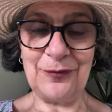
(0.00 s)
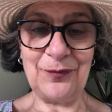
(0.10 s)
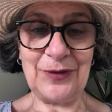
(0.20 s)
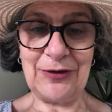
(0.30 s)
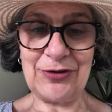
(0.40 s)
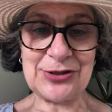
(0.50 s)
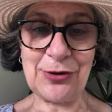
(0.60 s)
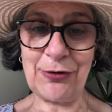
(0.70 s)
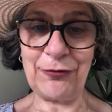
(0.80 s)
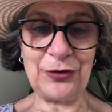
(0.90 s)
it's
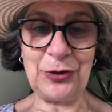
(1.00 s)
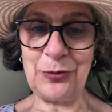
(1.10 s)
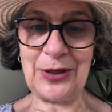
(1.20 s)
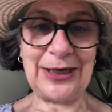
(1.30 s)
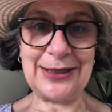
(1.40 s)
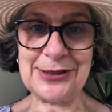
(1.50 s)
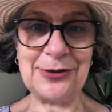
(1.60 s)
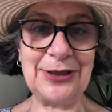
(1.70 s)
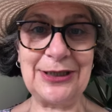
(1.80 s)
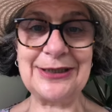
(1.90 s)
not for you, then I
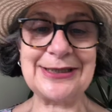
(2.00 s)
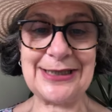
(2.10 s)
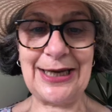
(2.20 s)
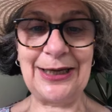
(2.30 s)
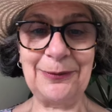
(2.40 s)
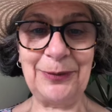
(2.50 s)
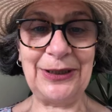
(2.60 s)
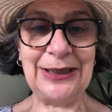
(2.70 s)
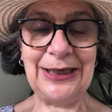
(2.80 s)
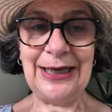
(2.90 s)
totally understand.
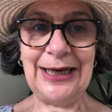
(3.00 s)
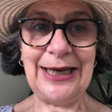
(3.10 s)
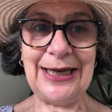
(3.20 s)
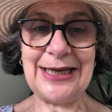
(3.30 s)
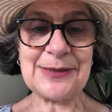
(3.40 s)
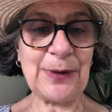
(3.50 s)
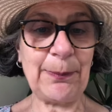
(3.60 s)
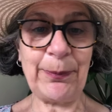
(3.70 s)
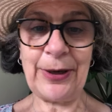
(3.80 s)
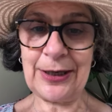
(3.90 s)
But it's my
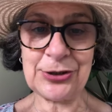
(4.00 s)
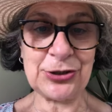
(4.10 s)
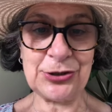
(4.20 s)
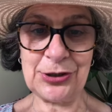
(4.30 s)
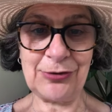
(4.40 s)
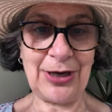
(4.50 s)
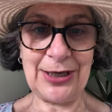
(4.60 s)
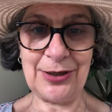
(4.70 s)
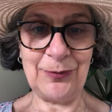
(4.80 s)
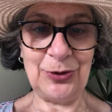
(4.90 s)
passion to create
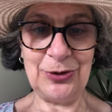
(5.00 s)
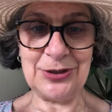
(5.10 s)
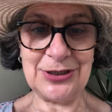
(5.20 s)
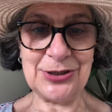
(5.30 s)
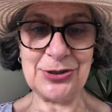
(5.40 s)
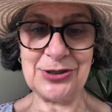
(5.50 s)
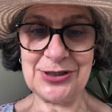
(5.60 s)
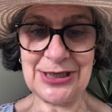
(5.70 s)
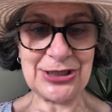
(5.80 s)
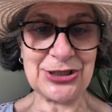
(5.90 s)
community, to
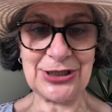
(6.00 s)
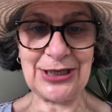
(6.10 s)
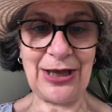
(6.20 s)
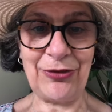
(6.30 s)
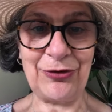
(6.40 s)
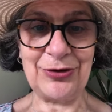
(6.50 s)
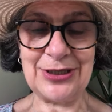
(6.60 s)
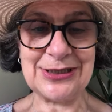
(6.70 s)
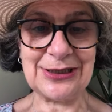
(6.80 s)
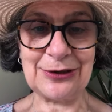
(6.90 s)
stitch together in
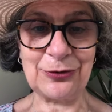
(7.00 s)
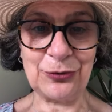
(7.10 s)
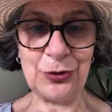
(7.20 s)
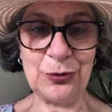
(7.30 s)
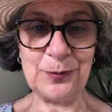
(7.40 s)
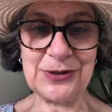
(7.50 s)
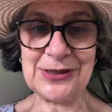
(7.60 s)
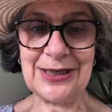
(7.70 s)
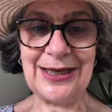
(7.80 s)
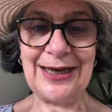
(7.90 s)
these little groups.
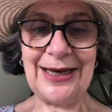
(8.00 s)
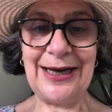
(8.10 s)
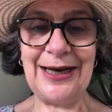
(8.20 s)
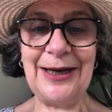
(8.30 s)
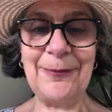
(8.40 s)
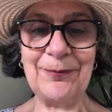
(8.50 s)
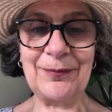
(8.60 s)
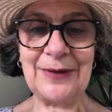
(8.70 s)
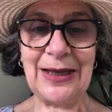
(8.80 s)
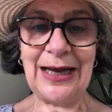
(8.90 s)
I'm
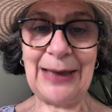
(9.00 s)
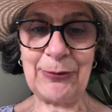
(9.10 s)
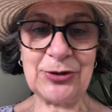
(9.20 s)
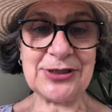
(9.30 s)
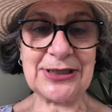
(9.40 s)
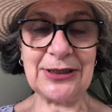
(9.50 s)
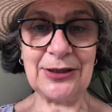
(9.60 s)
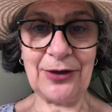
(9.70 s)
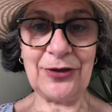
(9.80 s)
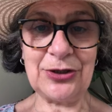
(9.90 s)
going to send
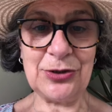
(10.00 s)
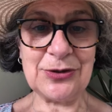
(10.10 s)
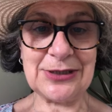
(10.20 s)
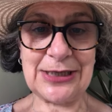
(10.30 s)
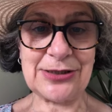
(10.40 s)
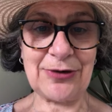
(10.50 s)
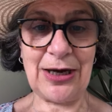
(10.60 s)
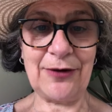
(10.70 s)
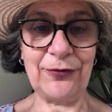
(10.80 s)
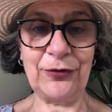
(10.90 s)
another newsletter
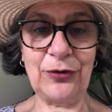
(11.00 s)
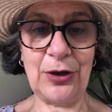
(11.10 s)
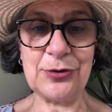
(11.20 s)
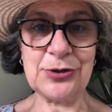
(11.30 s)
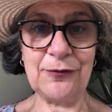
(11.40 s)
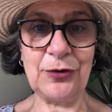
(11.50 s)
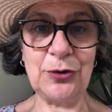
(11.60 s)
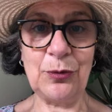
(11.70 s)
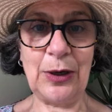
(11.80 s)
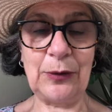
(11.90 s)
out for those of
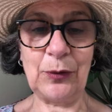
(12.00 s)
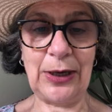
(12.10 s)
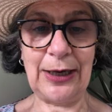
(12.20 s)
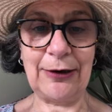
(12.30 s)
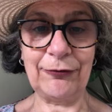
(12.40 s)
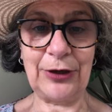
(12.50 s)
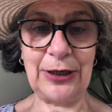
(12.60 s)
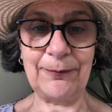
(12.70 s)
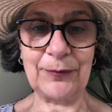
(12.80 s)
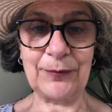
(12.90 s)
you who have
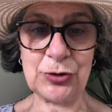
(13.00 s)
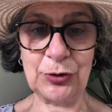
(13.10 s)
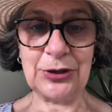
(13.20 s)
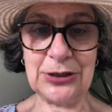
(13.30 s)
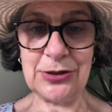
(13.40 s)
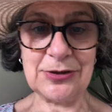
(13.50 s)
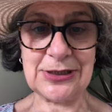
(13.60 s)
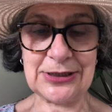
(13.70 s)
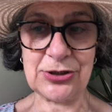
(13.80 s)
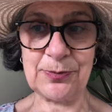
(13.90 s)
joined the
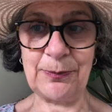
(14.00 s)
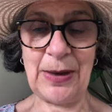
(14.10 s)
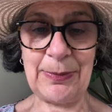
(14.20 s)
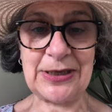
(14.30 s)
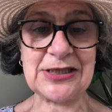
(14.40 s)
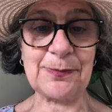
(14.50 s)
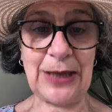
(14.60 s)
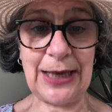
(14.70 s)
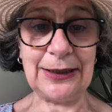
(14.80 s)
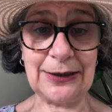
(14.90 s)
newsletter to maybe
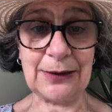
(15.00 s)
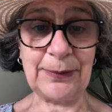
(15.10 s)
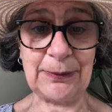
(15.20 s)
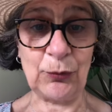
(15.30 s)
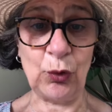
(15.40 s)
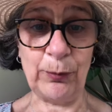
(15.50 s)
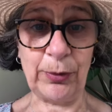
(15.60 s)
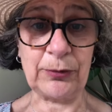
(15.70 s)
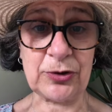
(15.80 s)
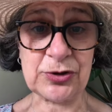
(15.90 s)
explain a little bit more,
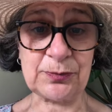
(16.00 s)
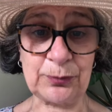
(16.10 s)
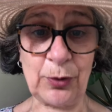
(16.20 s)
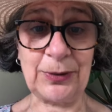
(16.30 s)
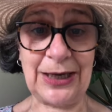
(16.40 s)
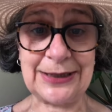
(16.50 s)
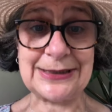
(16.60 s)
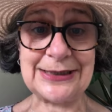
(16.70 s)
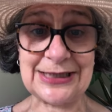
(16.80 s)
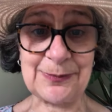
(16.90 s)
because probably I
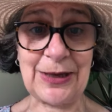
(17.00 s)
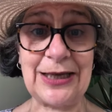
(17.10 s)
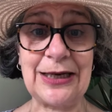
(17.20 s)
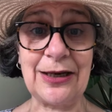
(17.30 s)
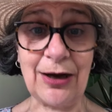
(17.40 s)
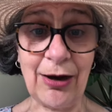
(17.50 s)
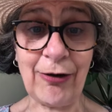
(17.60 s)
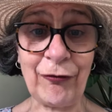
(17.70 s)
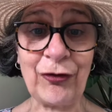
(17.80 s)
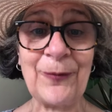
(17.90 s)
didn't explain
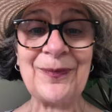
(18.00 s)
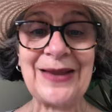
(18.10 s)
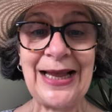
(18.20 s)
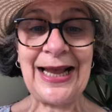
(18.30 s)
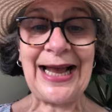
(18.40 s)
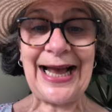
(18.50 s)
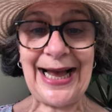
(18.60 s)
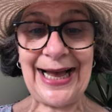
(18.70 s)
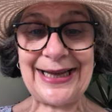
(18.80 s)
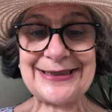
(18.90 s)
enough.
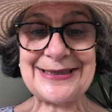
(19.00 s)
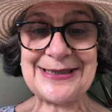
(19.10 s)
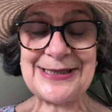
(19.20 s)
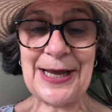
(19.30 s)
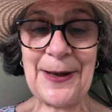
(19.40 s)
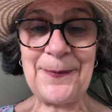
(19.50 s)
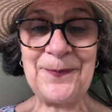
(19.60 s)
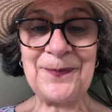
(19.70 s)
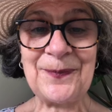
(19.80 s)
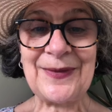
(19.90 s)
And
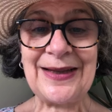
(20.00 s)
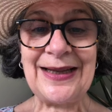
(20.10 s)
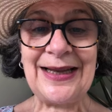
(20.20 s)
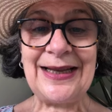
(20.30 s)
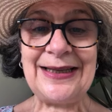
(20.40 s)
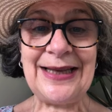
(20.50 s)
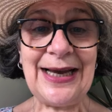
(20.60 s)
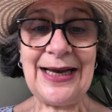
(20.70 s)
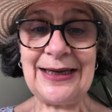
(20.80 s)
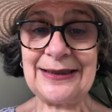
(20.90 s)

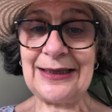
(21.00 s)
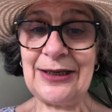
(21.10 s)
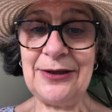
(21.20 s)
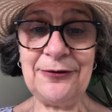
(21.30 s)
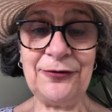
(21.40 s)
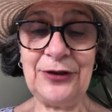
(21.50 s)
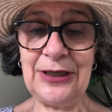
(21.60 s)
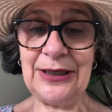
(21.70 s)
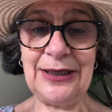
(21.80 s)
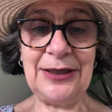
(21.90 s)
yeah,
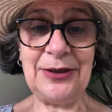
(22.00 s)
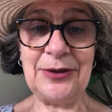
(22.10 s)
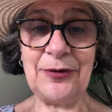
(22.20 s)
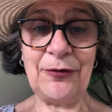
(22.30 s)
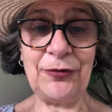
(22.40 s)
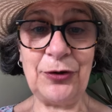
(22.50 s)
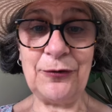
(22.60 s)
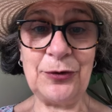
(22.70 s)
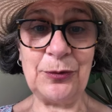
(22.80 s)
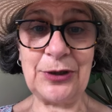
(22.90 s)
hopefully a few of
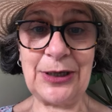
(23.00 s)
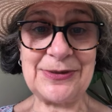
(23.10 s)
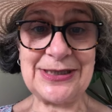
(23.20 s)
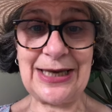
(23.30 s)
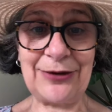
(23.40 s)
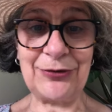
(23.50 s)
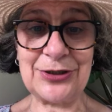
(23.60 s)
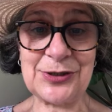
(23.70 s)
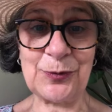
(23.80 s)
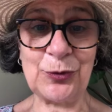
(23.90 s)
you will come together in
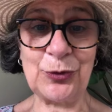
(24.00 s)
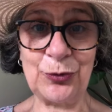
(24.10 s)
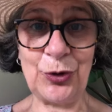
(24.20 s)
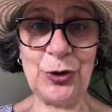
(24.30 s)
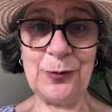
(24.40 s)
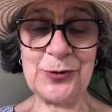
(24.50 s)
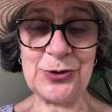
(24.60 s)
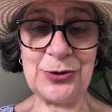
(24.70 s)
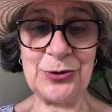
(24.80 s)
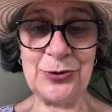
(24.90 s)
a small group
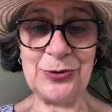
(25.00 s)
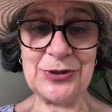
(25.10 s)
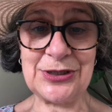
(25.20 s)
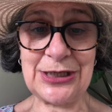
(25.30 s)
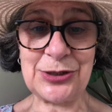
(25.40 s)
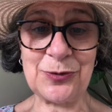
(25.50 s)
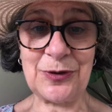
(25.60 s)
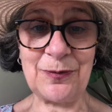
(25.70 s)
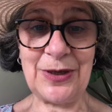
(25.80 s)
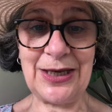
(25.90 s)
to stitch
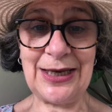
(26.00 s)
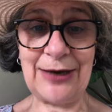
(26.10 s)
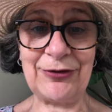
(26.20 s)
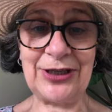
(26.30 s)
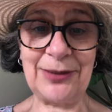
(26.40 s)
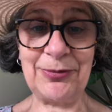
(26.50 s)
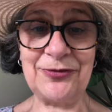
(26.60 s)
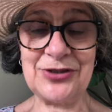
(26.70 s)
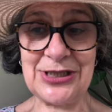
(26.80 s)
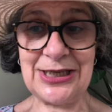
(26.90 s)
with me, have a cup
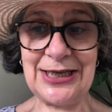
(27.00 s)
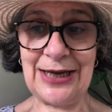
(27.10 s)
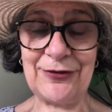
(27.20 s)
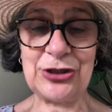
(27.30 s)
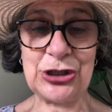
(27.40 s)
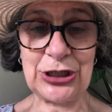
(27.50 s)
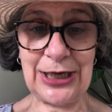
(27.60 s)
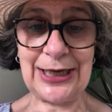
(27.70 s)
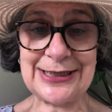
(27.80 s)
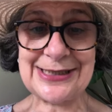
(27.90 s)
of tea, have a
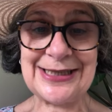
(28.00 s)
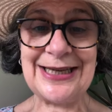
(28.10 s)
chat.